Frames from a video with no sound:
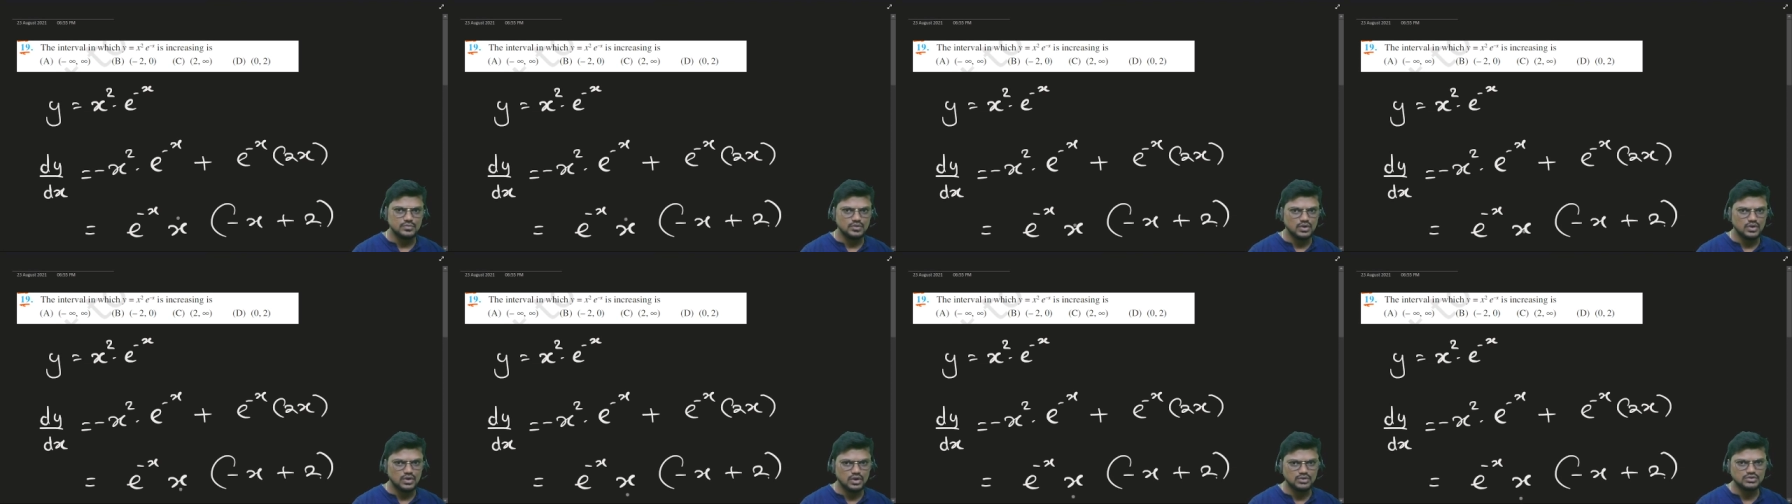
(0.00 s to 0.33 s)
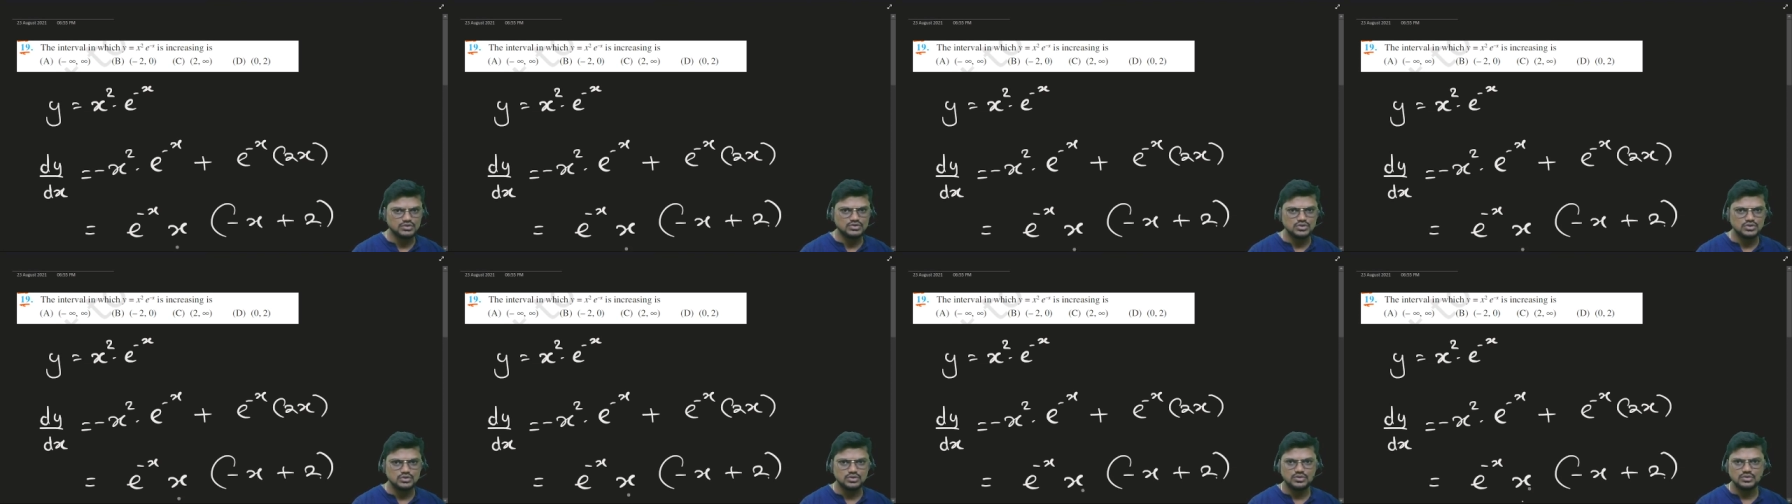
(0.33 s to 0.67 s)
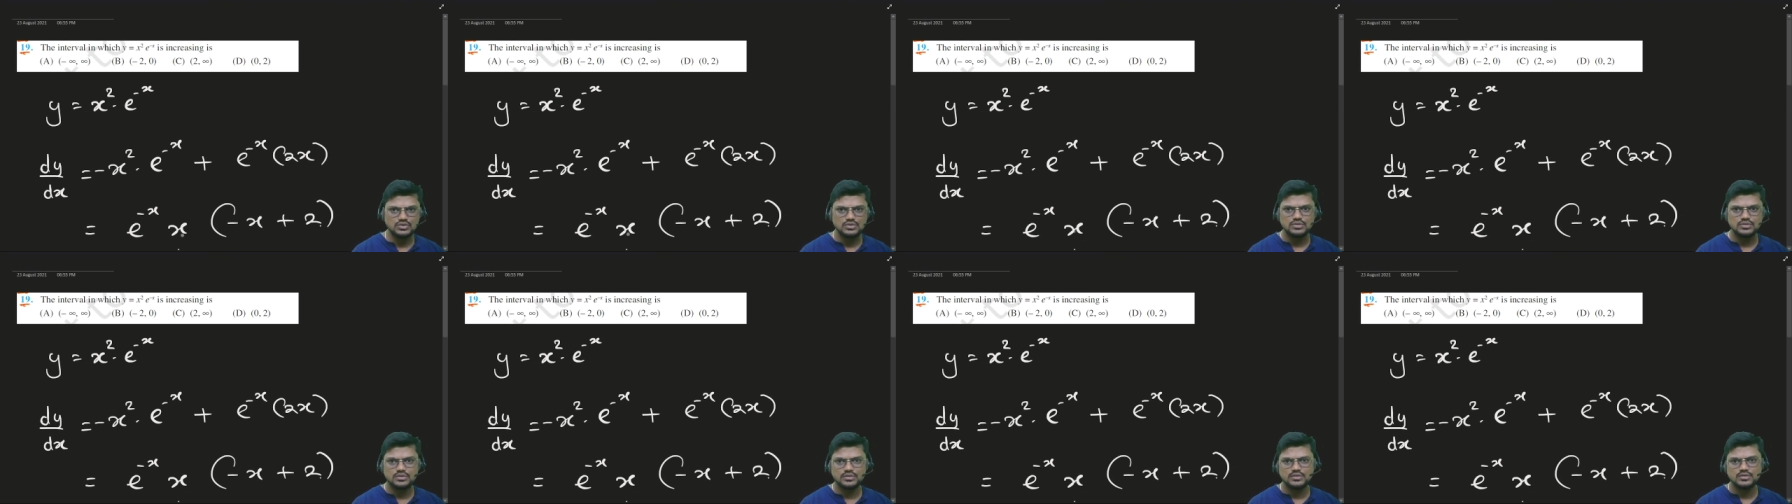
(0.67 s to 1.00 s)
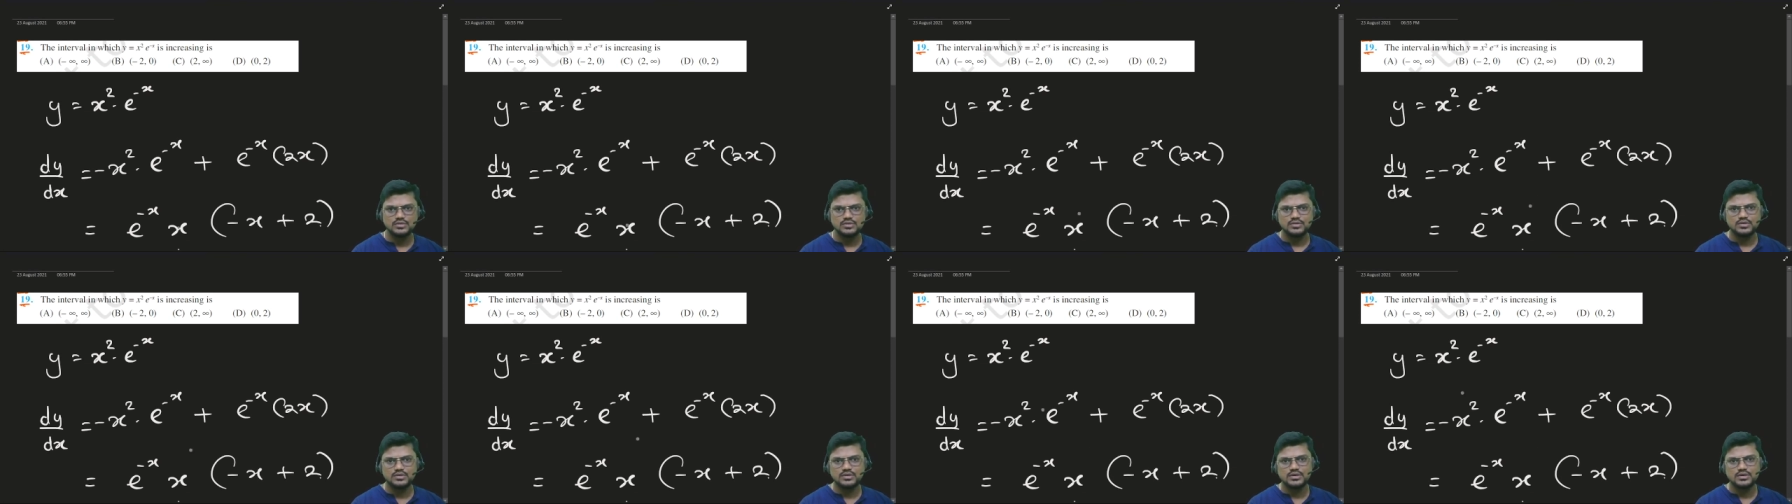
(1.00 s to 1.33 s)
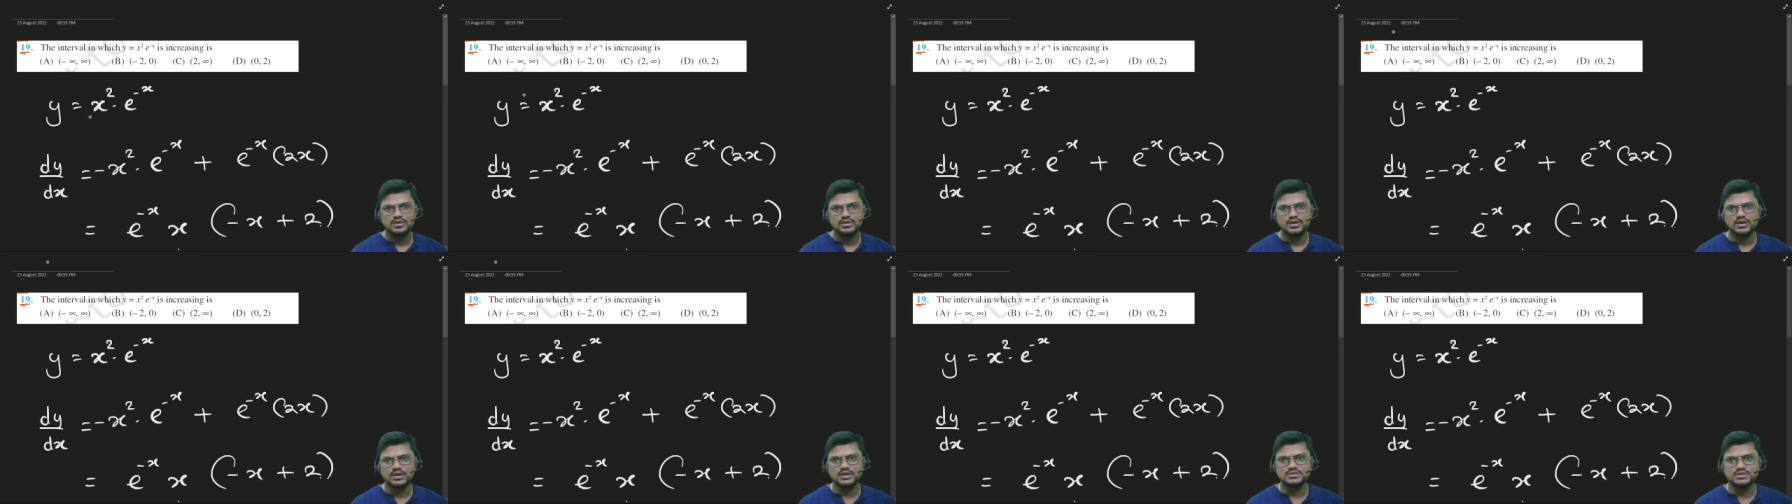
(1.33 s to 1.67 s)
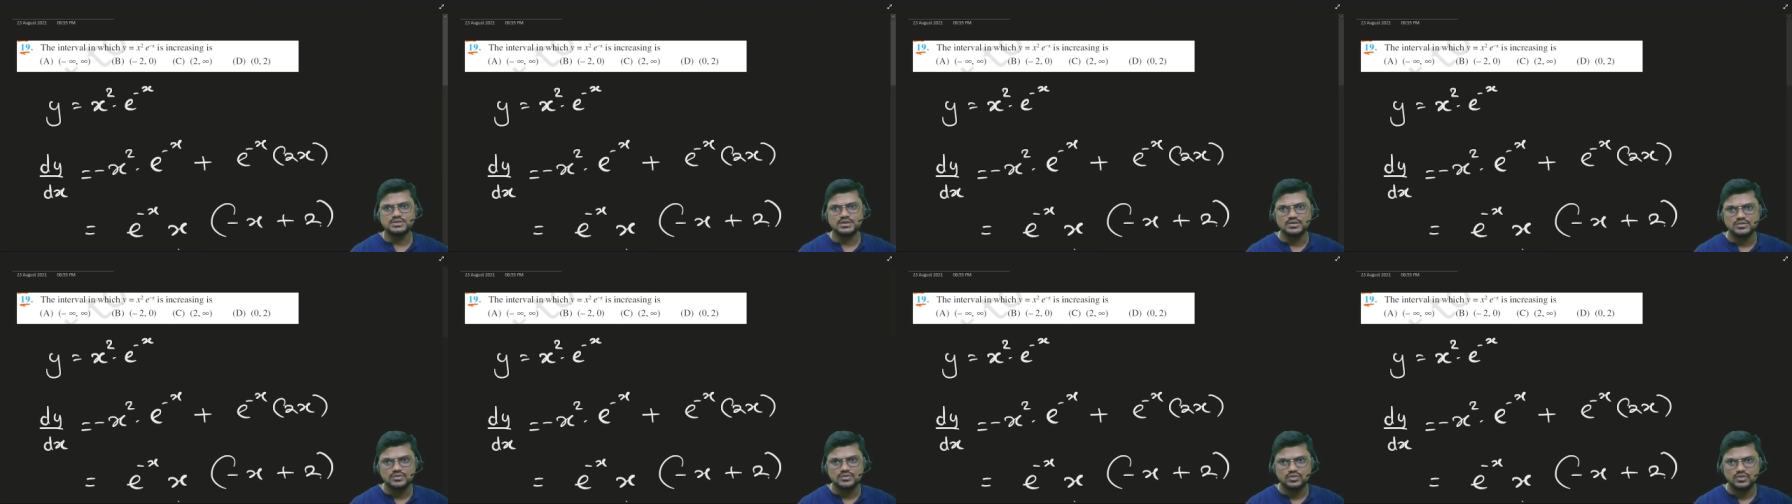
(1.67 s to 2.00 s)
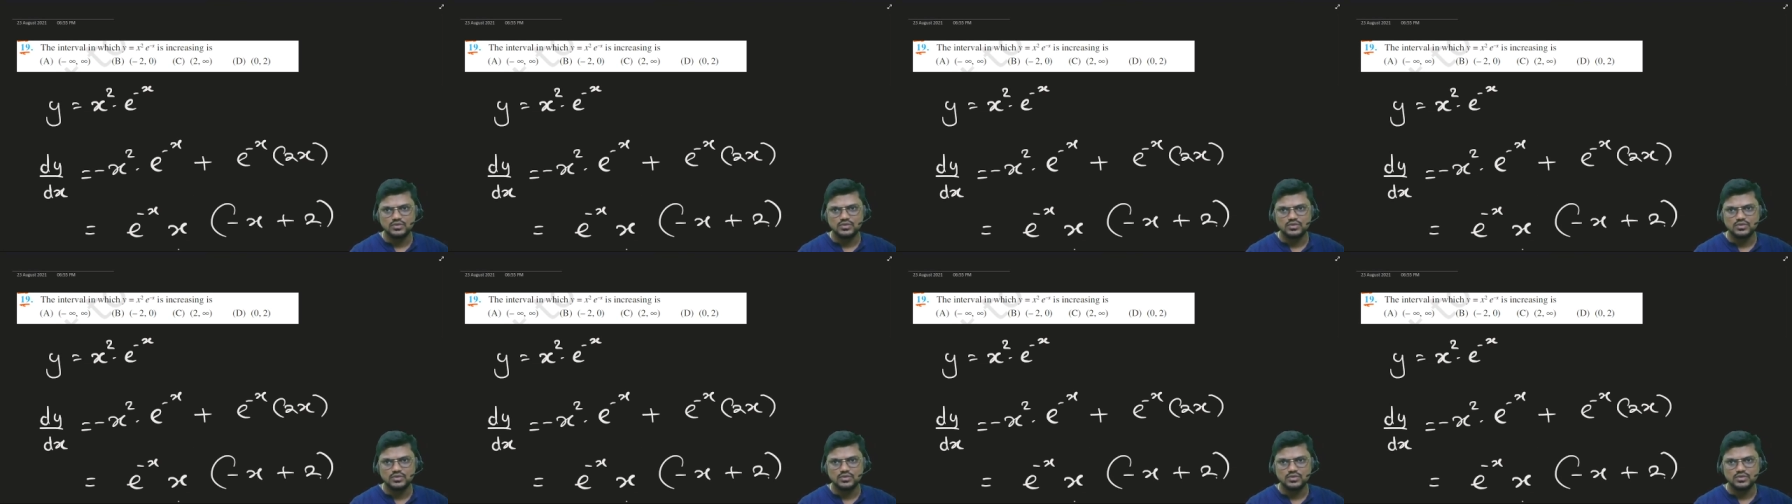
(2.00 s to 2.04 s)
also, acha,